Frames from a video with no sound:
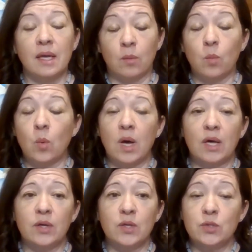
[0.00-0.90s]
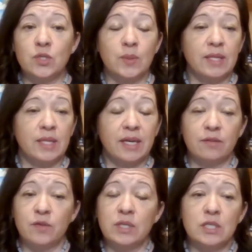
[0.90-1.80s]
And while you're doing that,
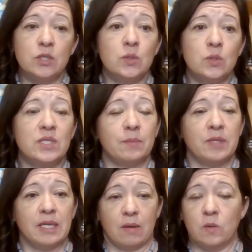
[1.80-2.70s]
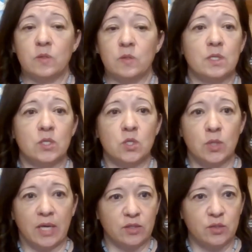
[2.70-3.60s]
if you need to do something else to
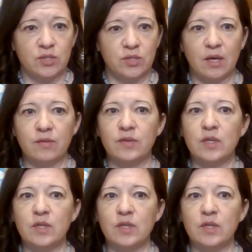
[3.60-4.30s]
distract yourself,